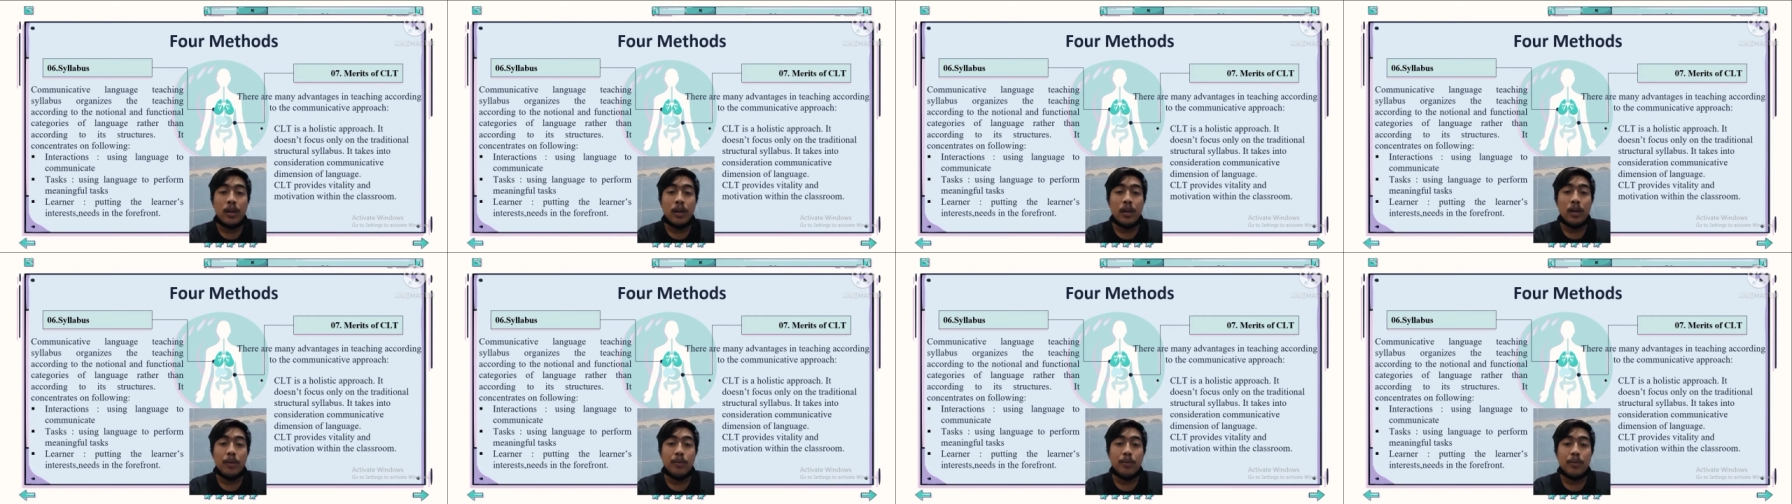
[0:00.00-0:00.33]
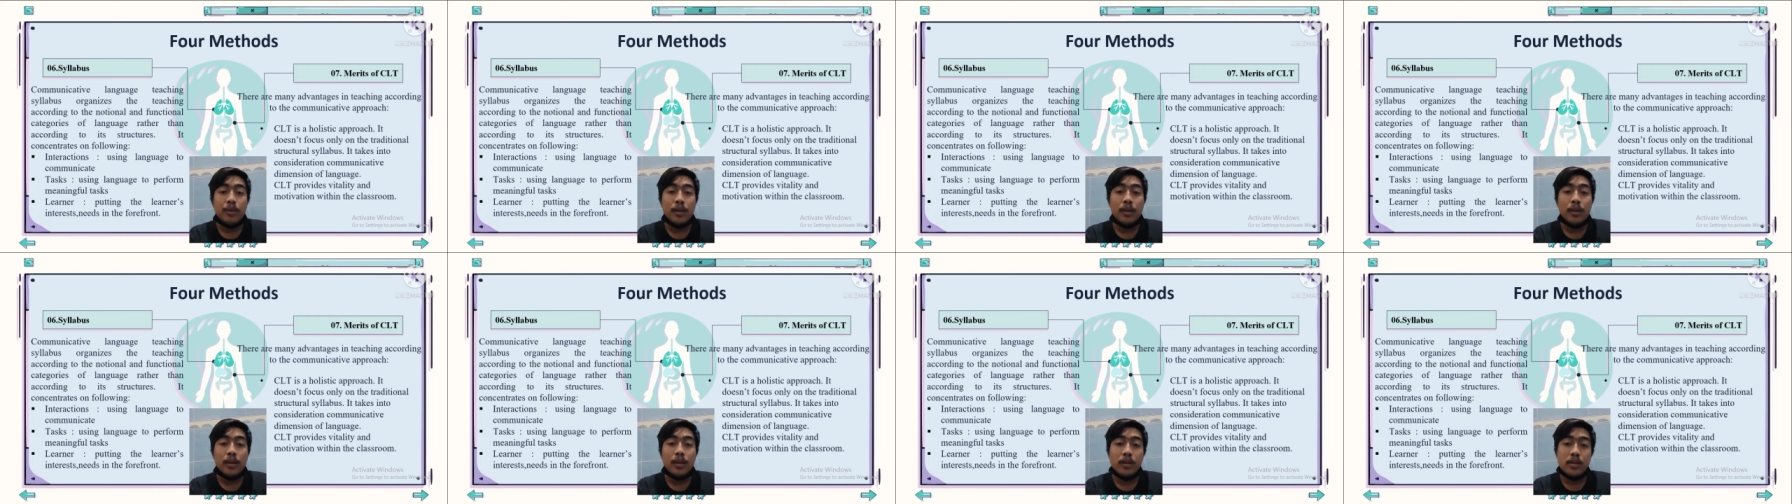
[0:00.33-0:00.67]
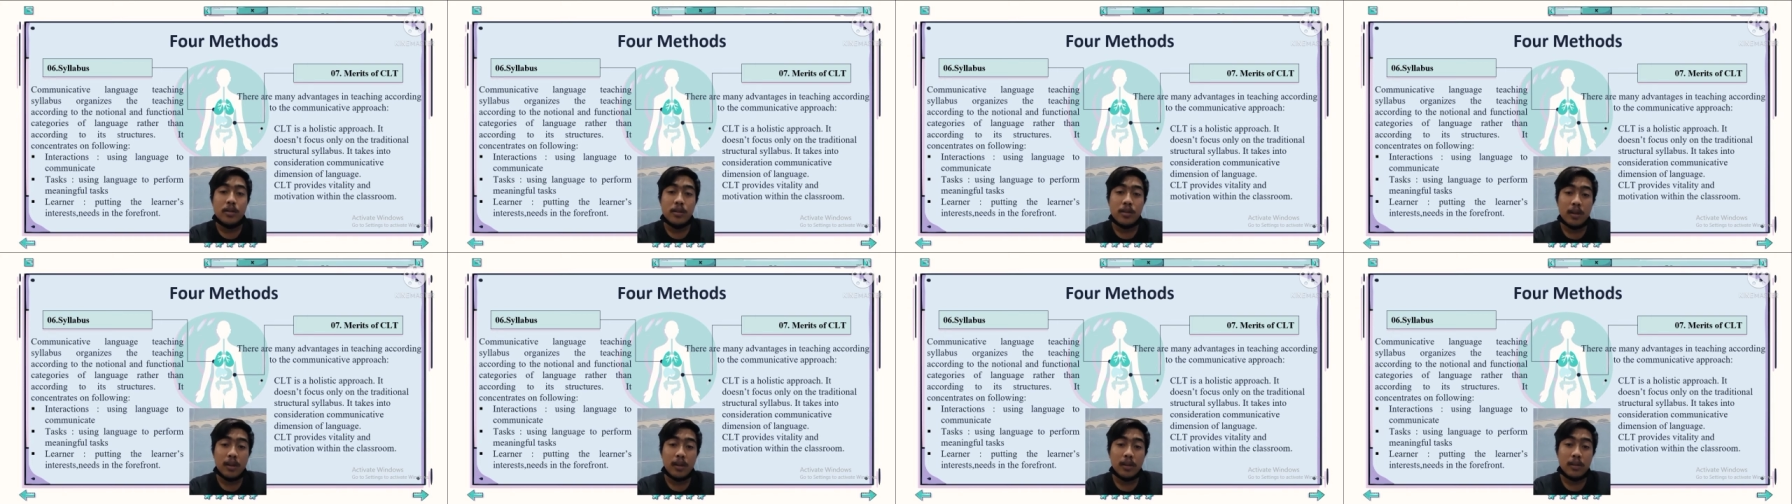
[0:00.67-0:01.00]
After that,
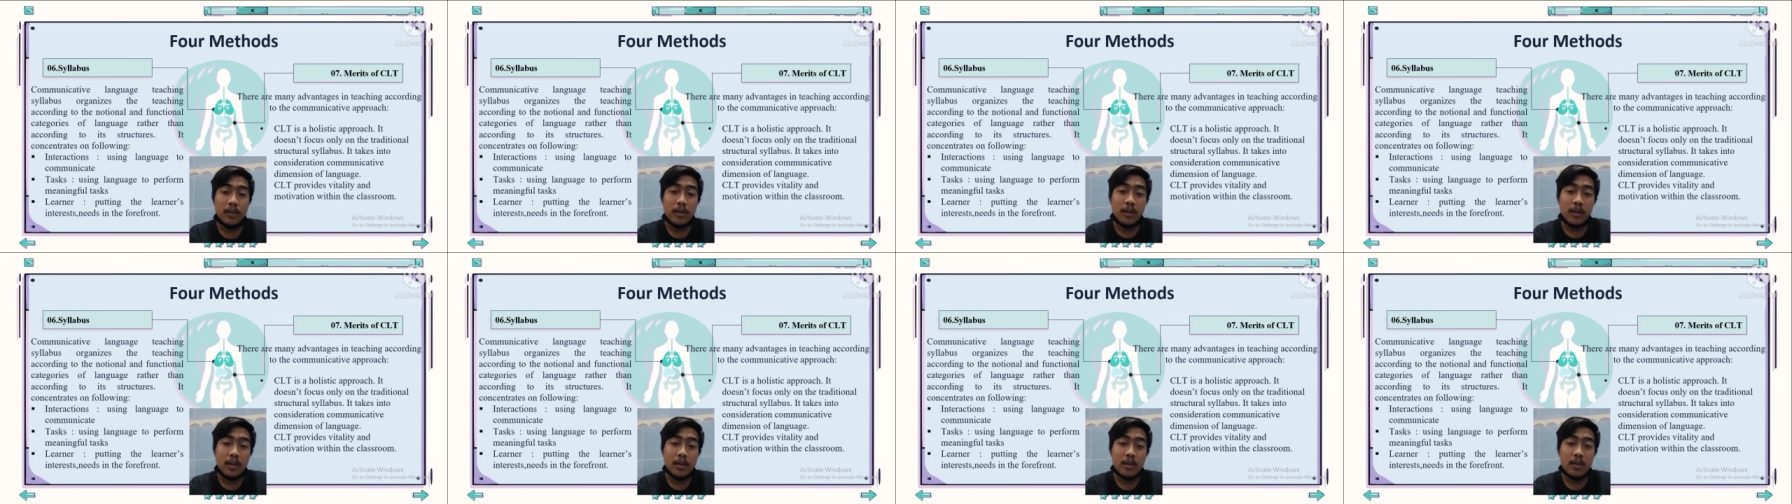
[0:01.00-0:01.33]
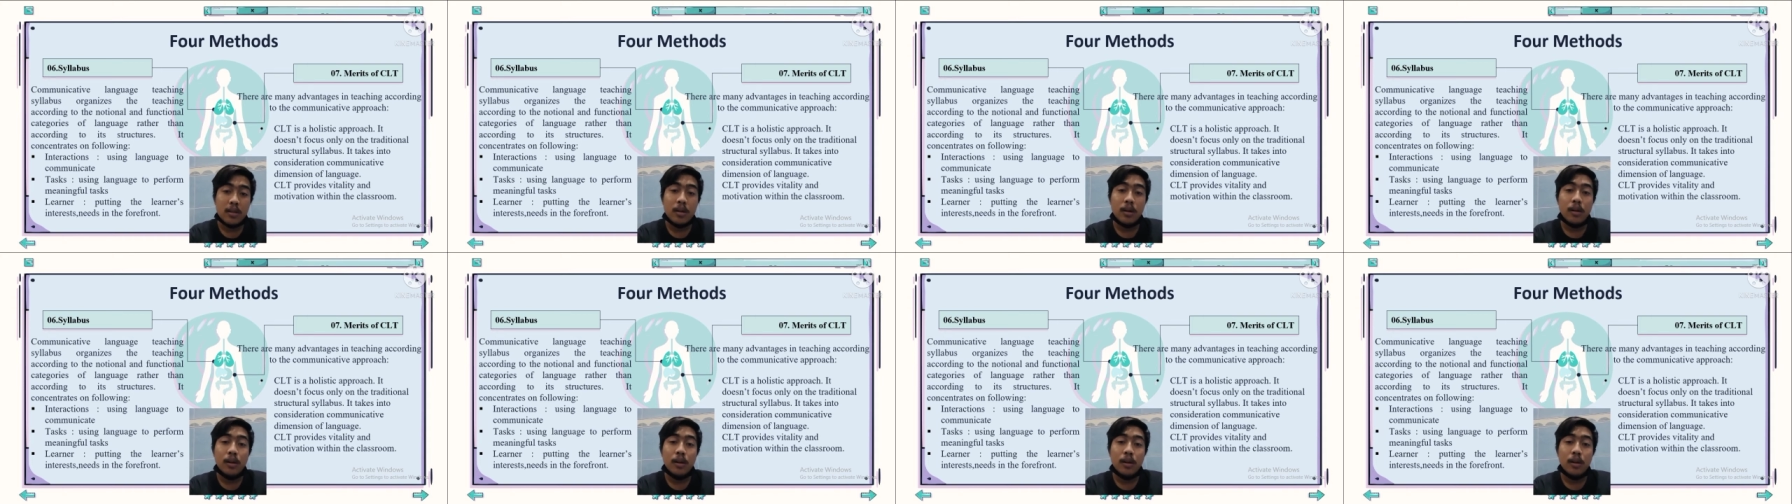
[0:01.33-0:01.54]
CLT is a